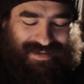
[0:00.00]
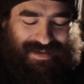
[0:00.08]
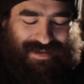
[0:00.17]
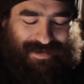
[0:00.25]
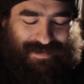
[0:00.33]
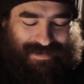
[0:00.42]

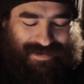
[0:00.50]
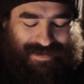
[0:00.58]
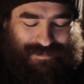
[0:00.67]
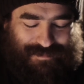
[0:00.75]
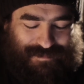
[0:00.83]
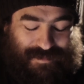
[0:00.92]
Okay.
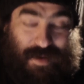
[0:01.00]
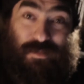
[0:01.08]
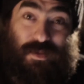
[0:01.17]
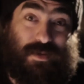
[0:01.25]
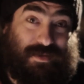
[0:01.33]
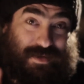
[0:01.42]
I'm
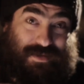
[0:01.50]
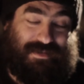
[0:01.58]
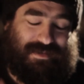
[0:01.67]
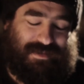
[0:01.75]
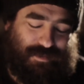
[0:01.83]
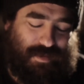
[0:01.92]
not a
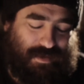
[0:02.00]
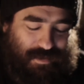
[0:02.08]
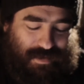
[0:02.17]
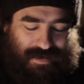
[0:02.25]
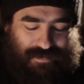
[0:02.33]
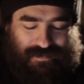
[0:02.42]
narcissist, by the way,
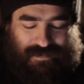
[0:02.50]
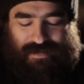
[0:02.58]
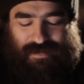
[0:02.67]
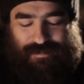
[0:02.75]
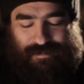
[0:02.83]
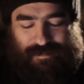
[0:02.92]
I have to say.
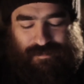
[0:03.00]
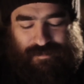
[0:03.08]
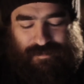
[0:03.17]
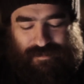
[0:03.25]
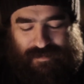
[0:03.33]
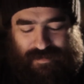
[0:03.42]

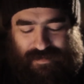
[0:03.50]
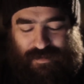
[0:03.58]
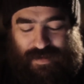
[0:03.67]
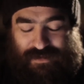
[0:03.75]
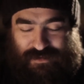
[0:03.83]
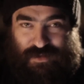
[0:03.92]
This is
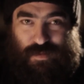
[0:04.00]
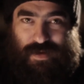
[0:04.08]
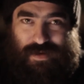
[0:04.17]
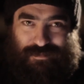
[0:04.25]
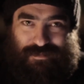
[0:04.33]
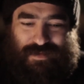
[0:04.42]
actually quite
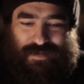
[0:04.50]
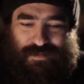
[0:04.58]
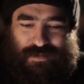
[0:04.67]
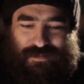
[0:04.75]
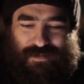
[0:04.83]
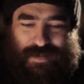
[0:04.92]

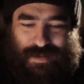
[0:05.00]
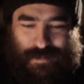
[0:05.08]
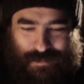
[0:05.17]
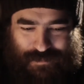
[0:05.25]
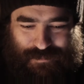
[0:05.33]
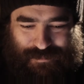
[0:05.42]
difficult for me.
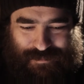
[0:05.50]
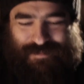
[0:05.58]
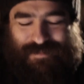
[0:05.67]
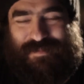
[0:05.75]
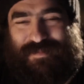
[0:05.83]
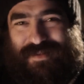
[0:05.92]

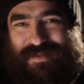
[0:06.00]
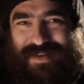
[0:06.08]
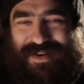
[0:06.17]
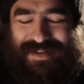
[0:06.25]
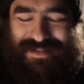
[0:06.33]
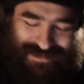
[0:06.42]

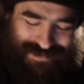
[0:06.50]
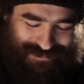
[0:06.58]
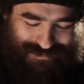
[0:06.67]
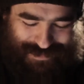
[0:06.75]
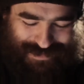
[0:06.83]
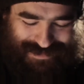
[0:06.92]
Very difficult
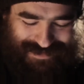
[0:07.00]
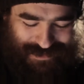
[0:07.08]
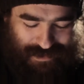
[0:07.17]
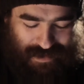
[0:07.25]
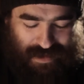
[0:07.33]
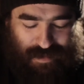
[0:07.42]
for me to do.
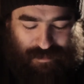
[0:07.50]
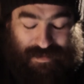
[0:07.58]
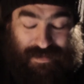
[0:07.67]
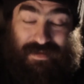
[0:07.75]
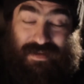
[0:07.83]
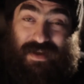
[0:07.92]

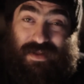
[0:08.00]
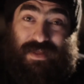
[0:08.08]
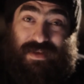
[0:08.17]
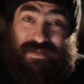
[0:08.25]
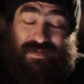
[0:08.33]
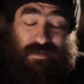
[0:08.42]
But I
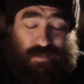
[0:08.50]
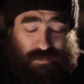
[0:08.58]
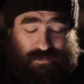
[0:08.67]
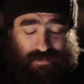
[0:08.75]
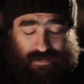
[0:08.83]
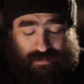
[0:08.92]
think it's an
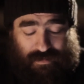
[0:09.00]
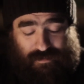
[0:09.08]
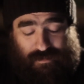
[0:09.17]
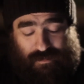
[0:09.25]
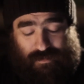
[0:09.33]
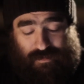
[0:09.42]
important thing to
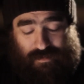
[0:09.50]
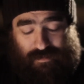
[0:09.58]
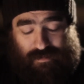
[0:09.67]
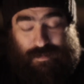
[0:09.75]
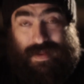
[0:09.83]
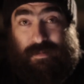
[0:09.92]
do,
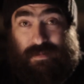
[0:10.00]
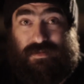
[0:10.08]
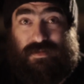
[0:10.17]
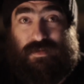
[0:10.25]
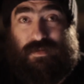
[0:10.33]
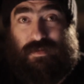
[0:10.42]
to be able
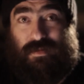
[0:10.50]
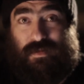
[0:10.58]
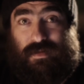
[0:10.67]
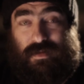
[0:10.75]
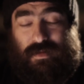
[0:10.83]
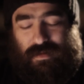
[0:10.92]
to do,
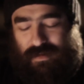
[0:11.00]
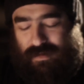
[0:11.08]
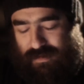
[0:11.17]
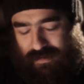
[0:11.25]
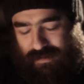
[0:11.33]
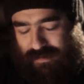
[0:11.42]

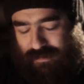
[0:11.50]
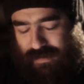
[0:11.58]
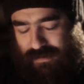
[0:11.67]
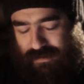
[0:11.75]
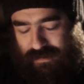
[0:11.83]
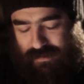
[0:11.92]

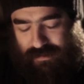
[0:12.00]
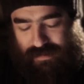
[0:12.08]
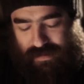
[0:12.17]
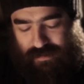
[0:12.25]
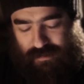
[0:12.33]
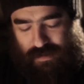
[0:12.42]
especially in
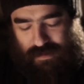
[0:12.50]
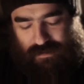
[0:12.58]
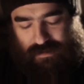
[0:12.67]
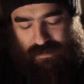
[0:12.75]
today's world.